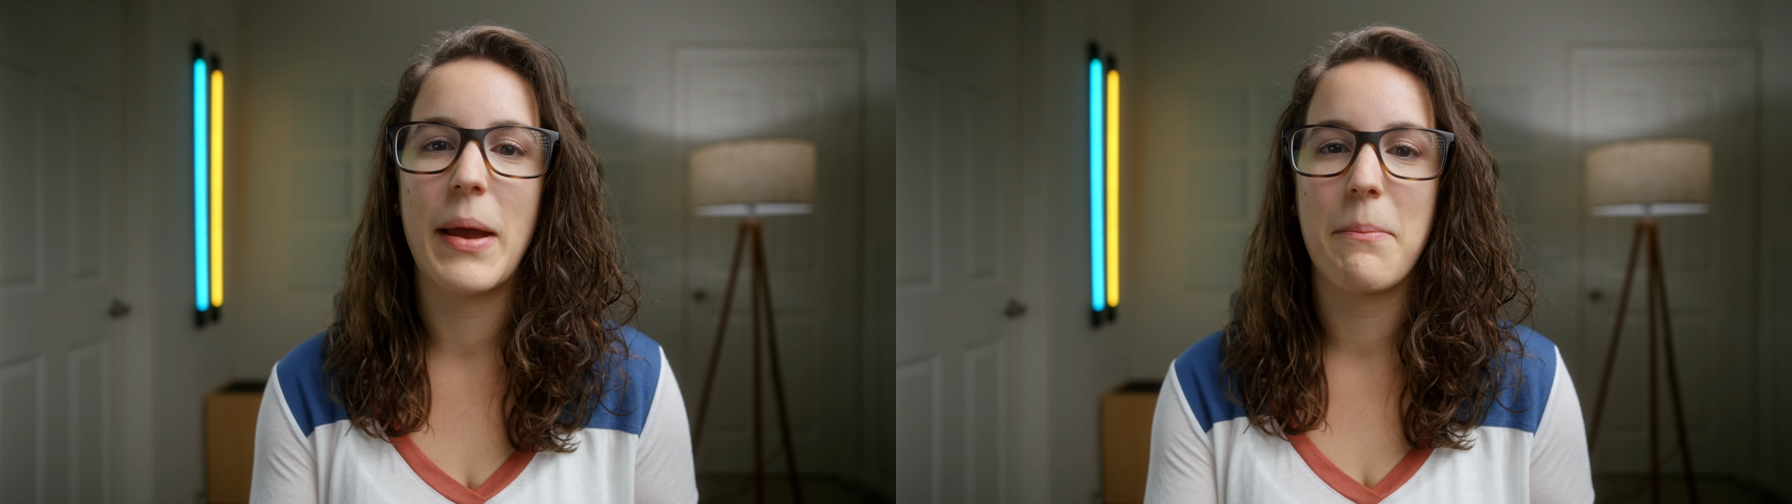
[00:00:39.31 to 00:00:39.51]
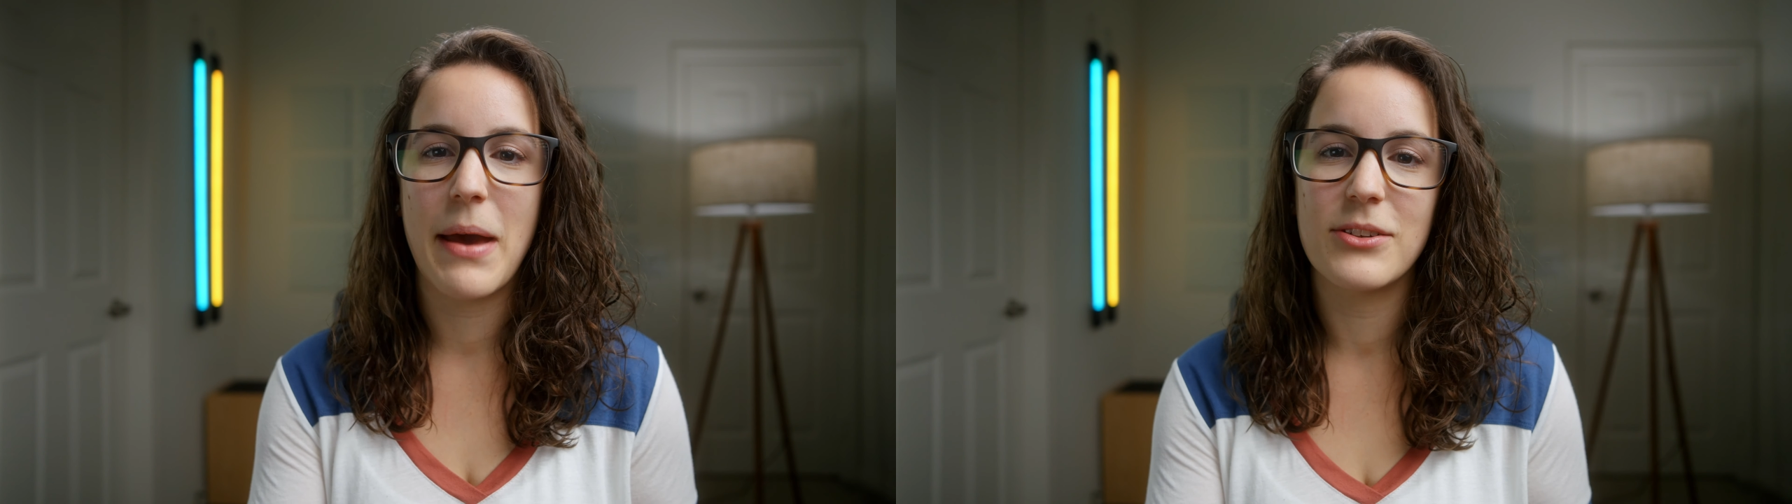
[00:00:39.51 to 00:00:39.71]

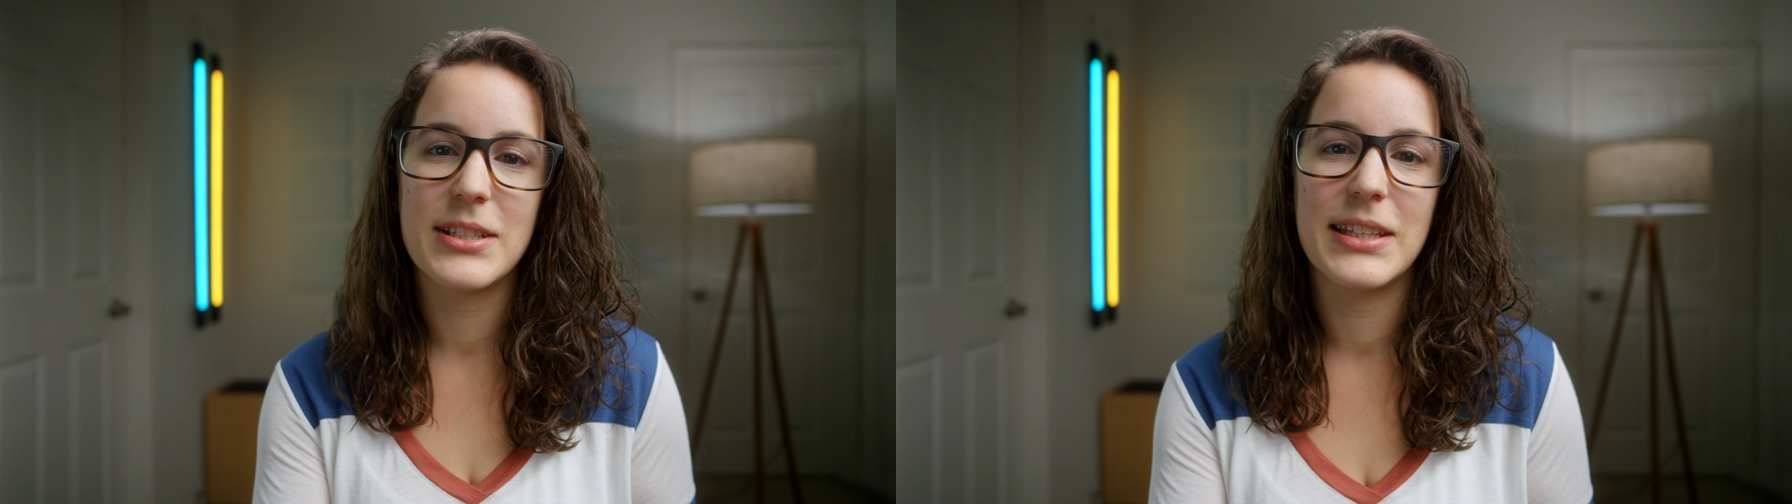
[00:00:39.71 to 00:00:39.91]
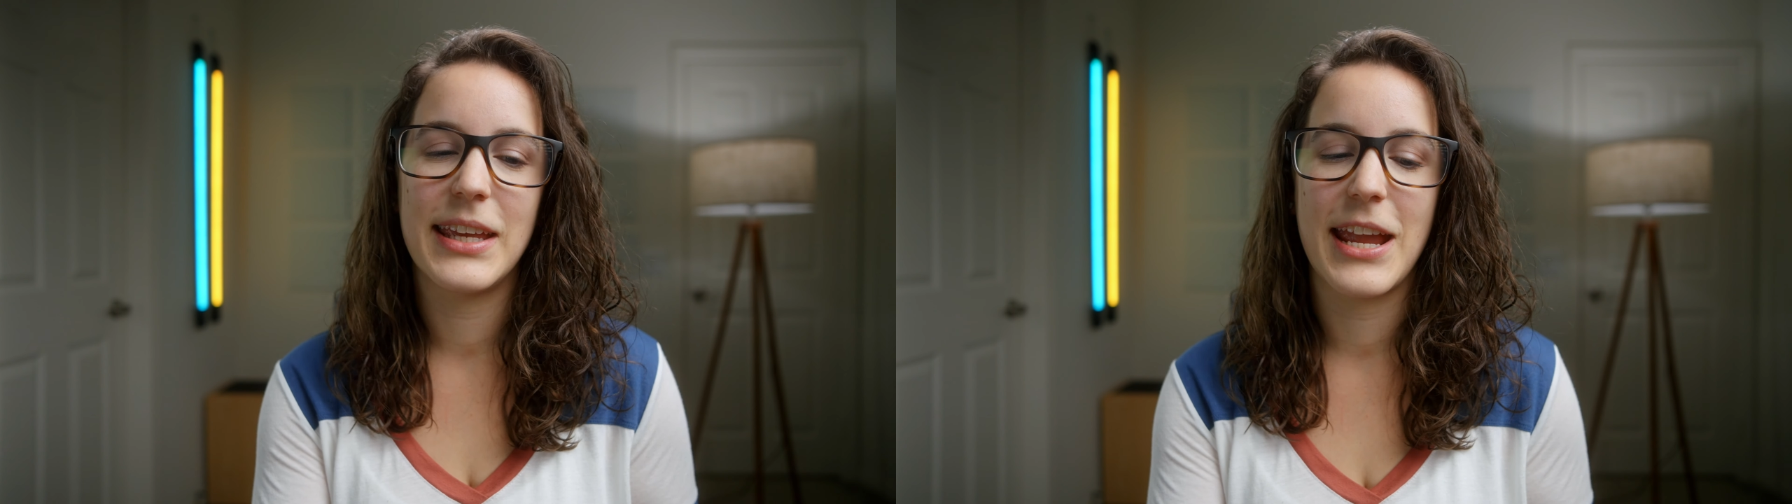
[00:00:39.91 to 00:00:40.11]
by
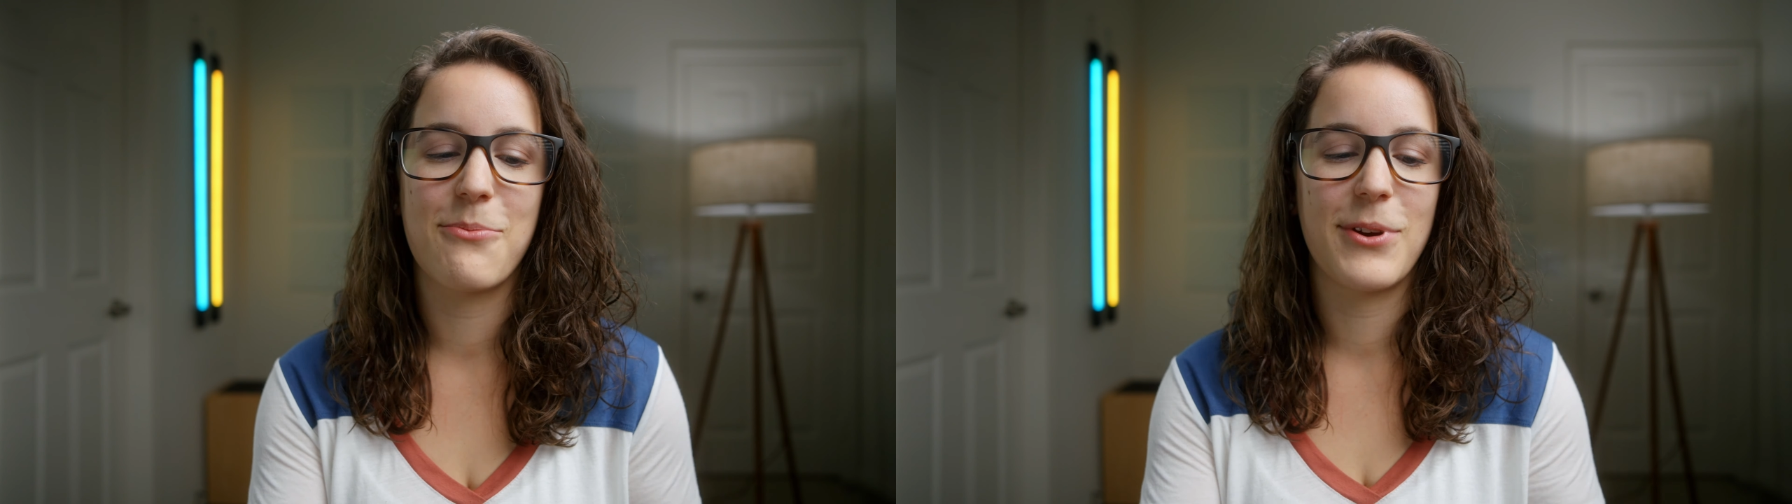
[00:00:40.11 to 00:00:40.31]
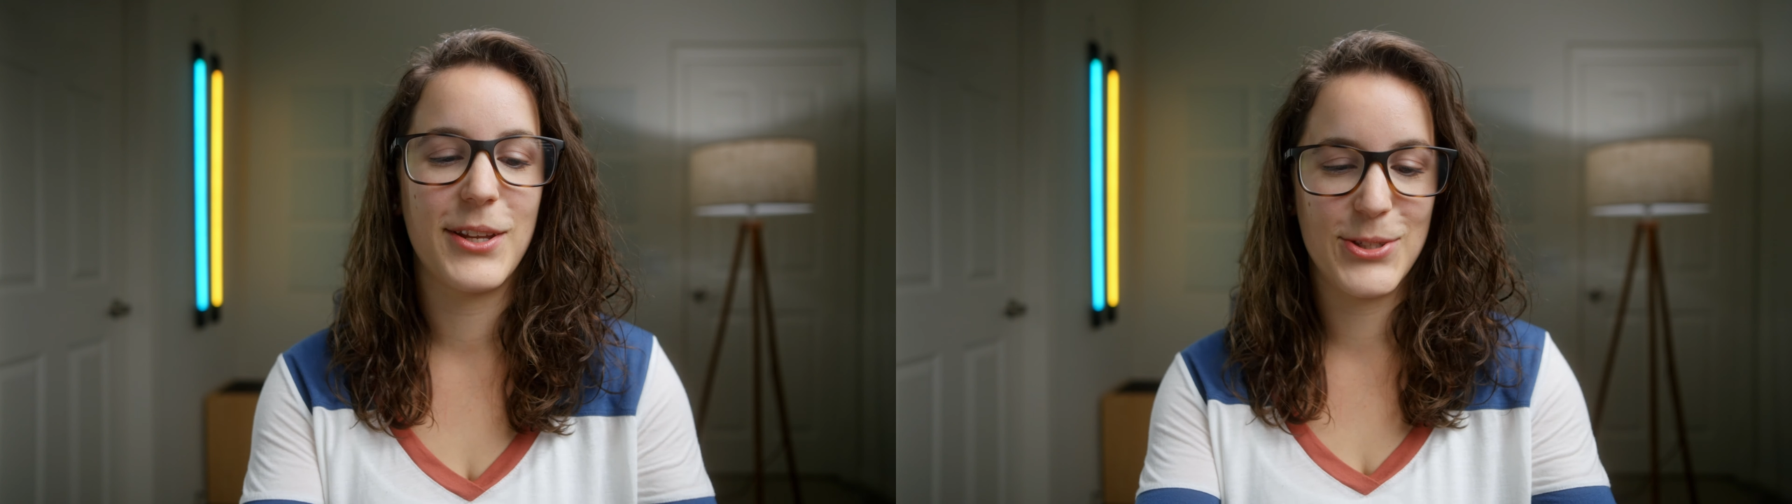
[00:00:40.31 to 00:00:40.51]
mounting the
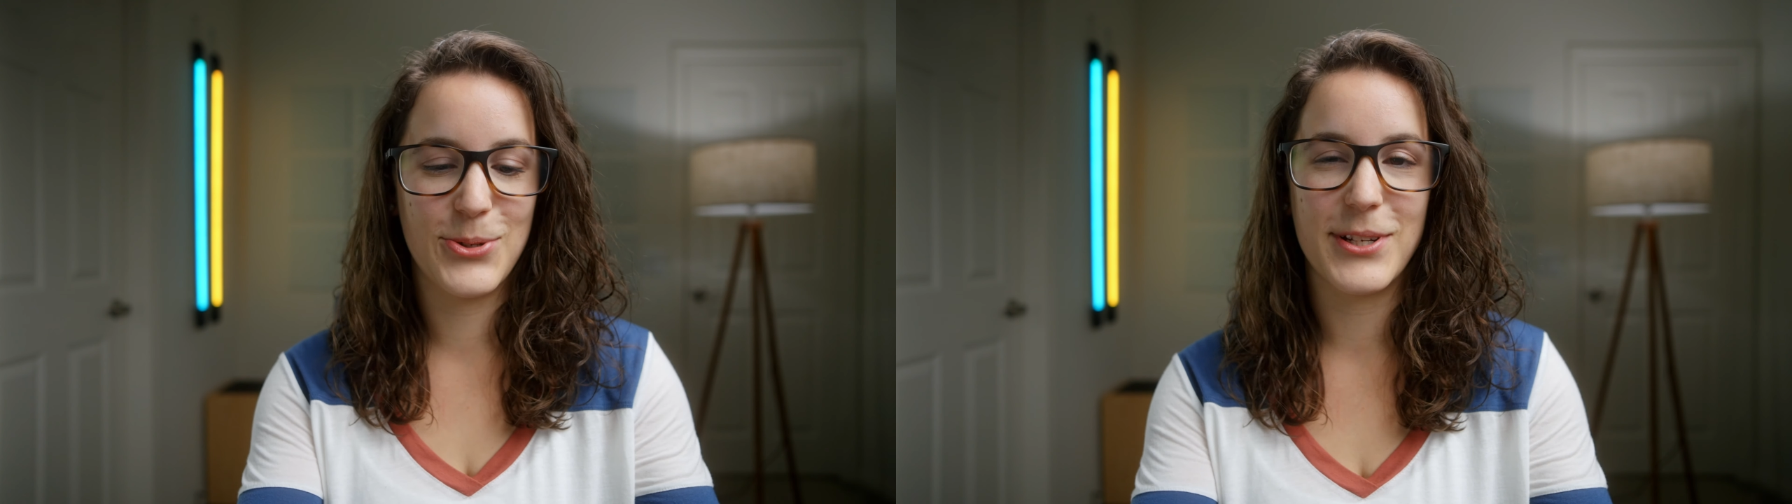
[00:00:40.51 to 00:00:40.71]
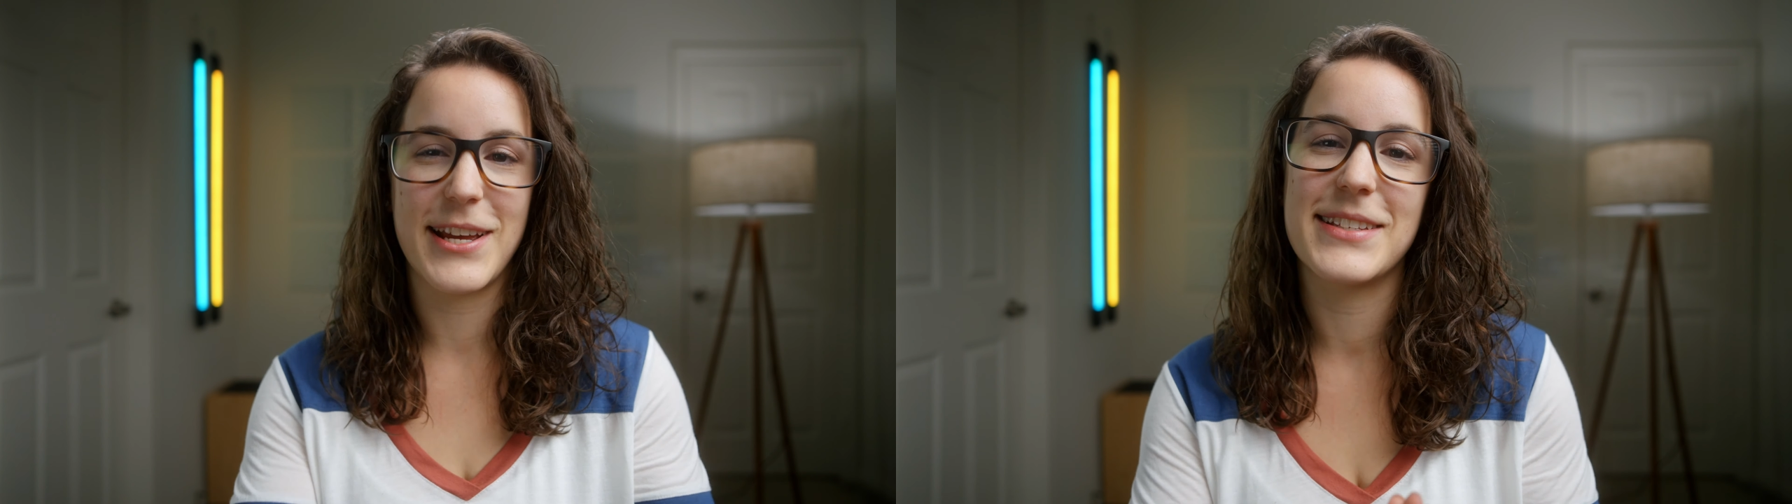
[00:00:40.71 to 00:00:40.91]
camera
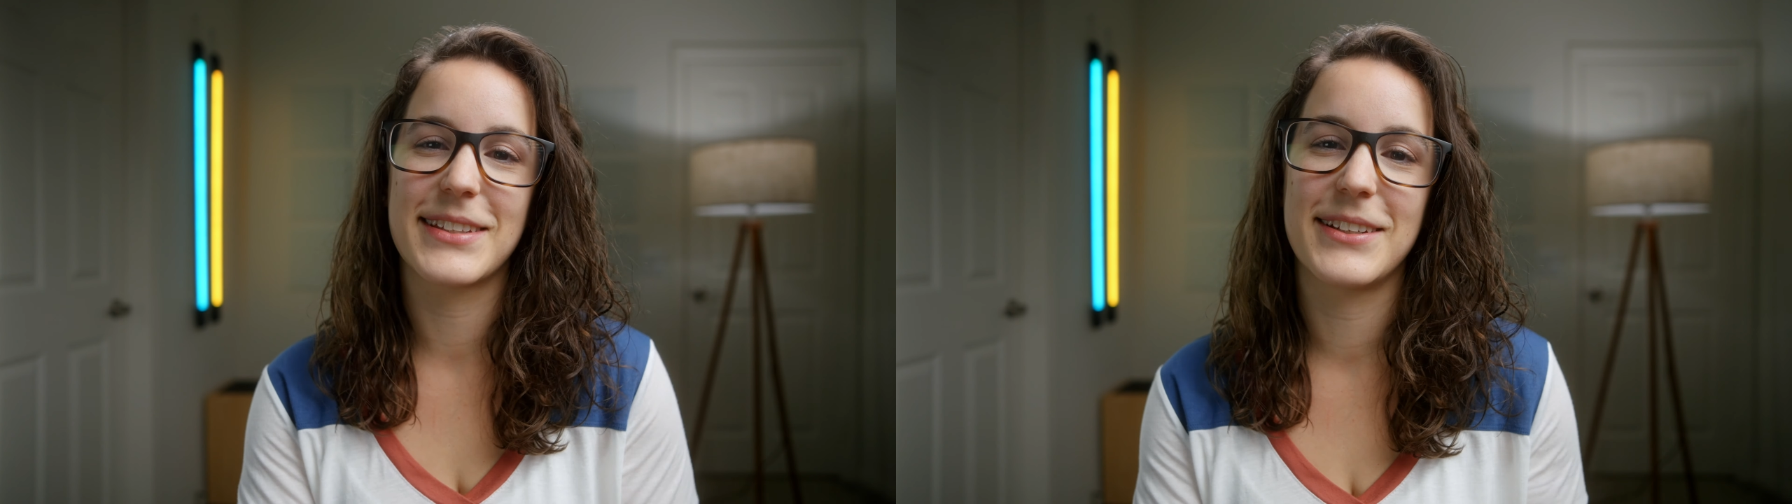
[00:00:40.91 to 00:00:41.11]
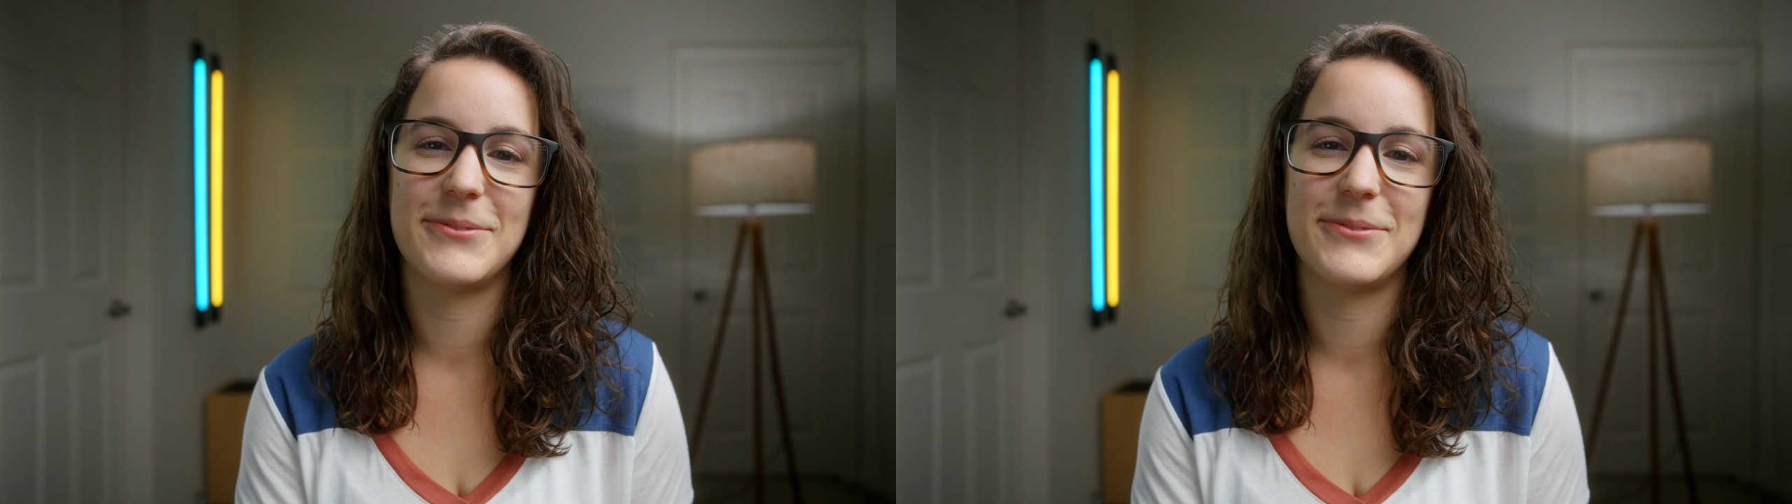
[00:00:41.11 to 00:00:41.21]
to our desk.